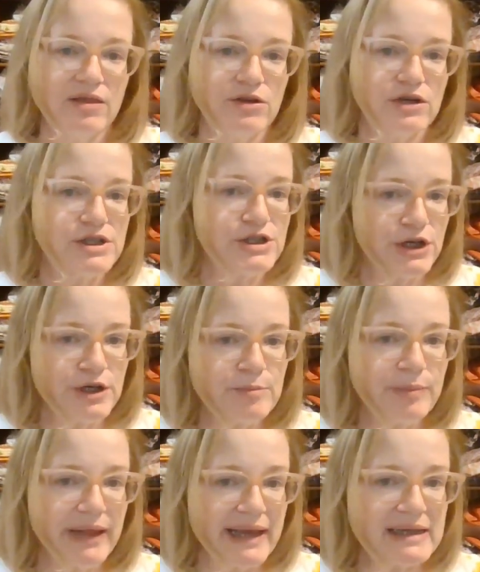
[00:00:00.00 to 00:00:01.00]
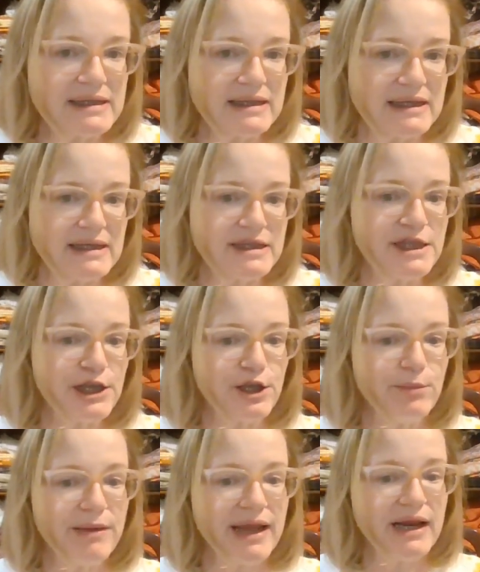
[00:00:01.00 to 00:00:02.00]
there are certain places that
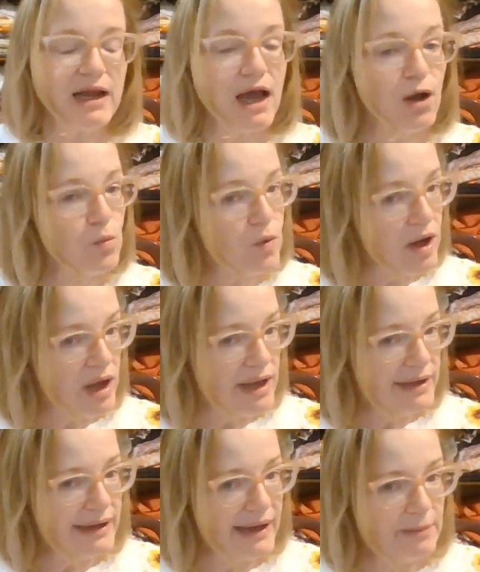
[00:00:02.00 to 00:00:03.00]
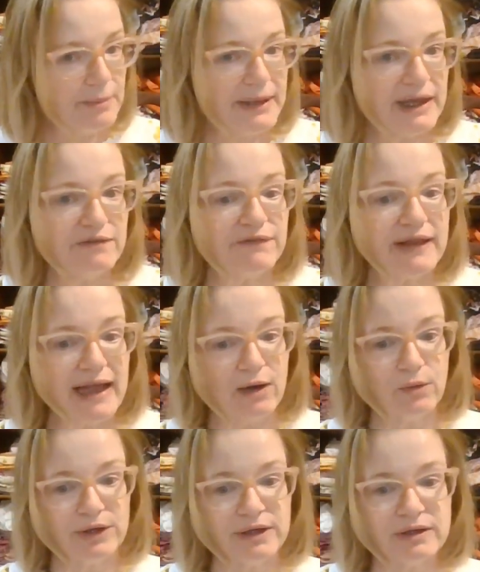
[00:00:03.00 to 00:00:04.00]
you may not want a big
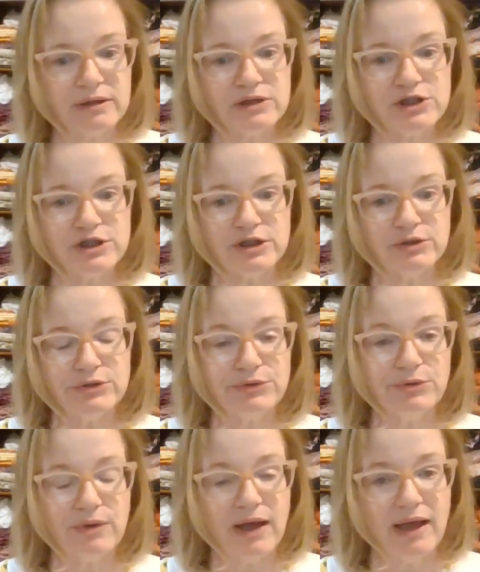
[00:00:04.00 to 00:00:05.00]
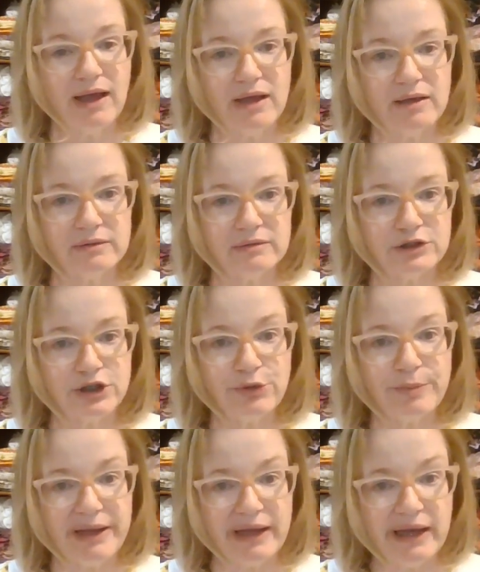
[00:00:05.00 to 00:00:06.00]
flower to
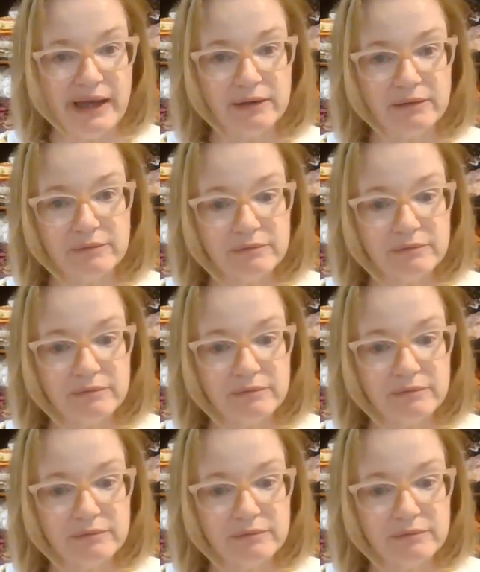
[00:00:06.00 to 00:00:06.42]
be